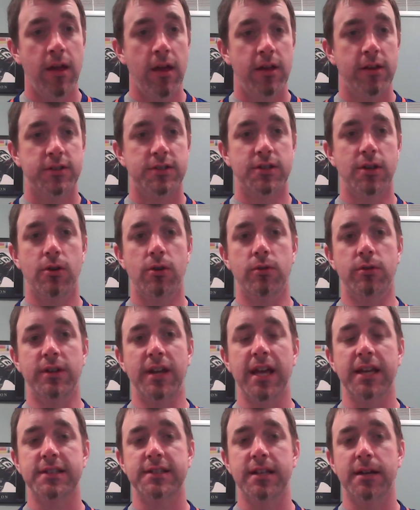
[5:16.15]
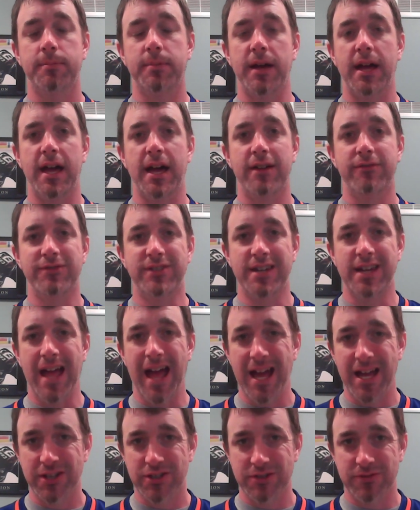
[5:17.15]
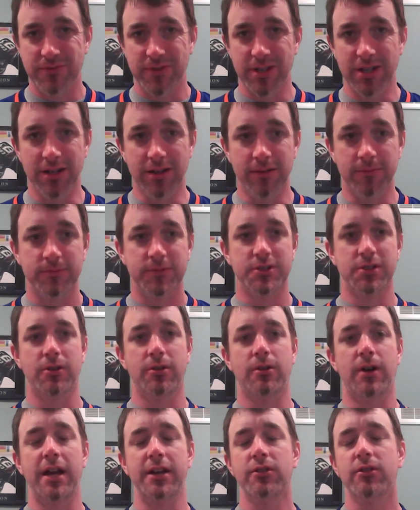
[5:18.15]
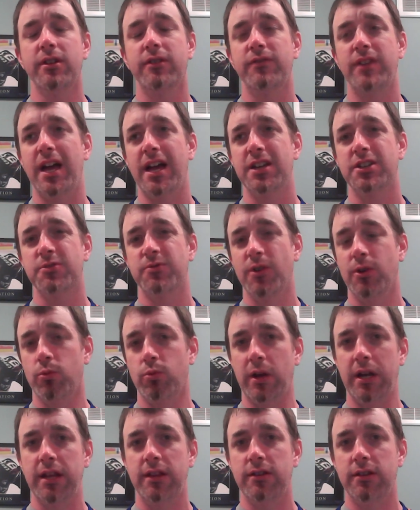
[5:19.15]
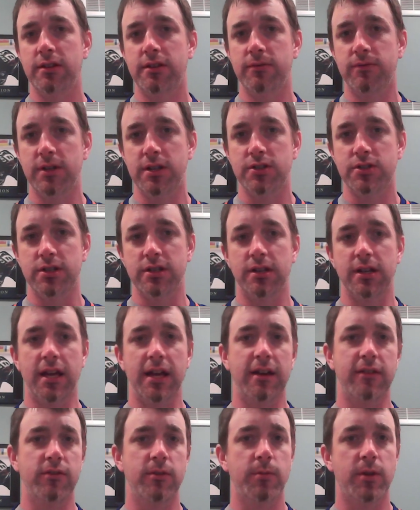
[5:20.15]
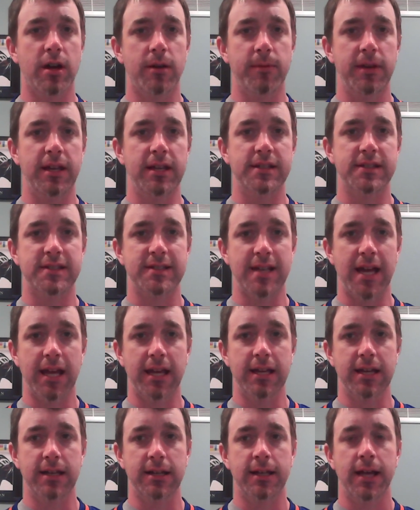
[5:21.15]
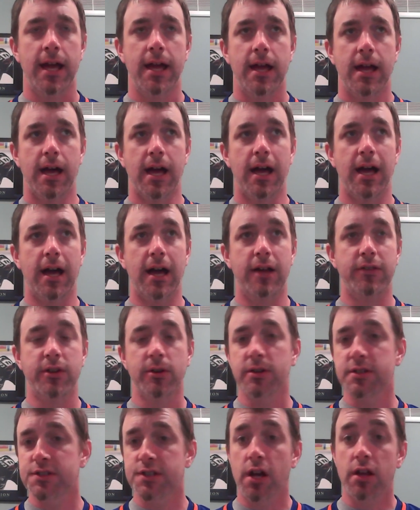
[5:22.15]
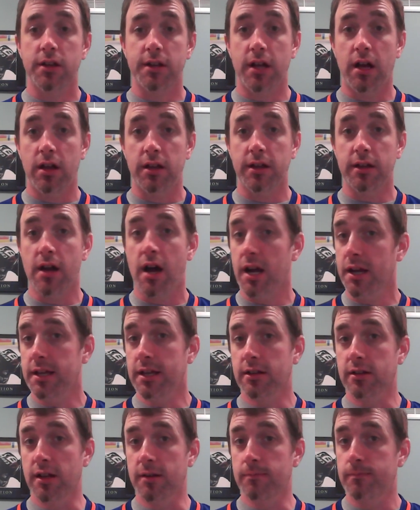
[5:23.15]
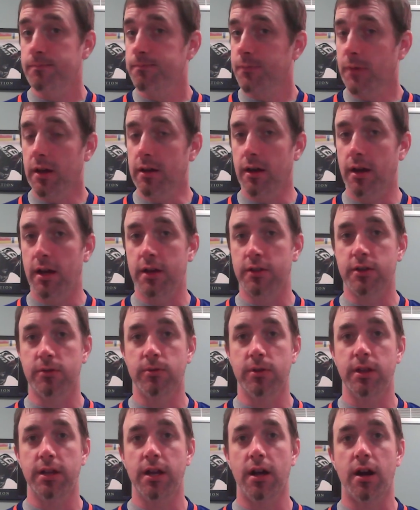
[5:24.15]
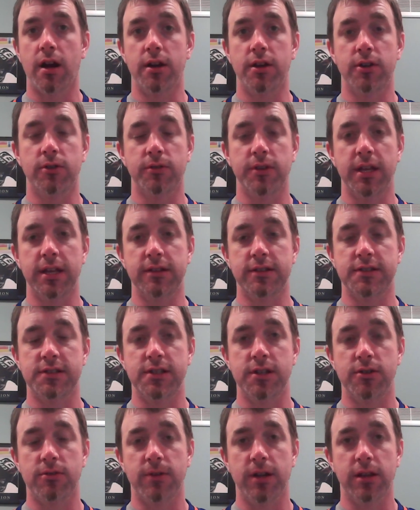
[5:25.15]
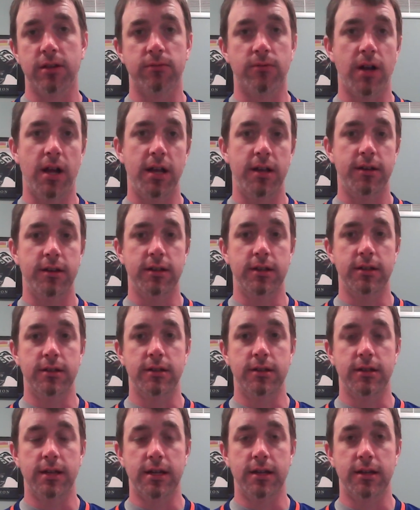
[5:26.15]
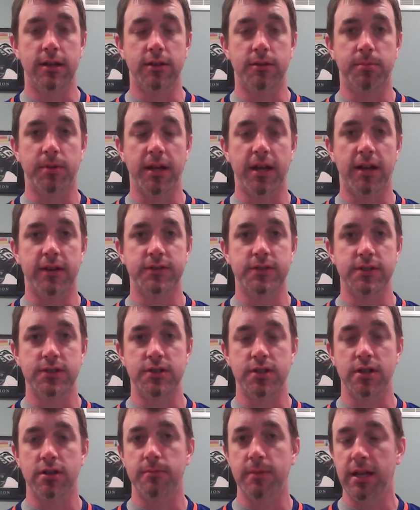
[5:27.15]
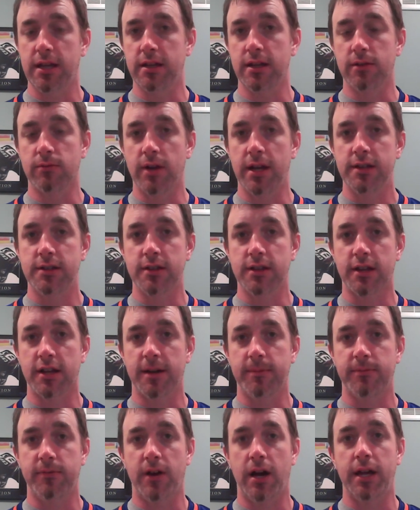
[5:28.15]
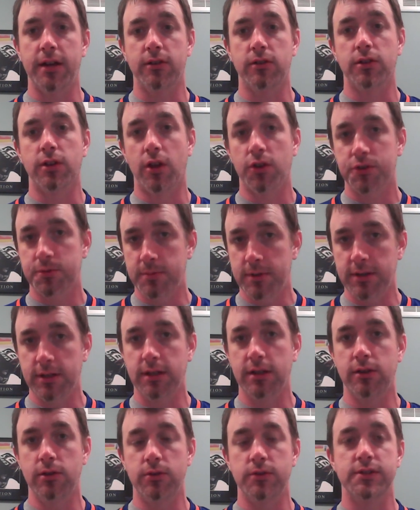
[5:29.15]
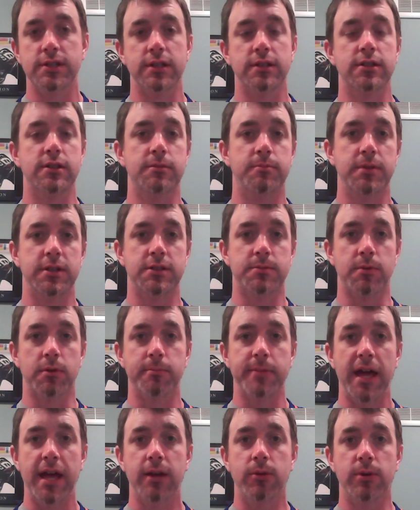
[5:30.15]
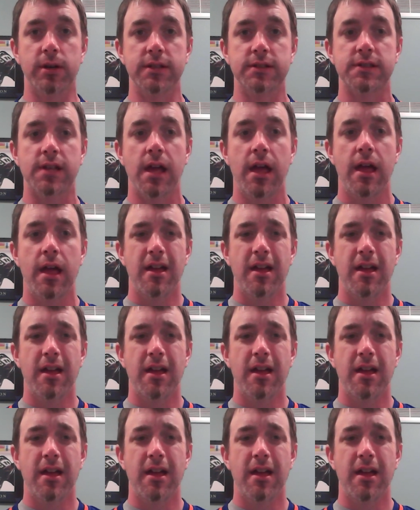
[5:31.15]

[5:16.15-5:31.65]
So next up, I have Nashville. So I don't have Nashville winning the division. I have them coming in second. Uh, they're a solid ho hockey club. Uh, they really are. You know, they had the Cinderella run in uh, the playoffs this year, making it right to the Cup final and ultimately losing to the Pittsburgh Penguins.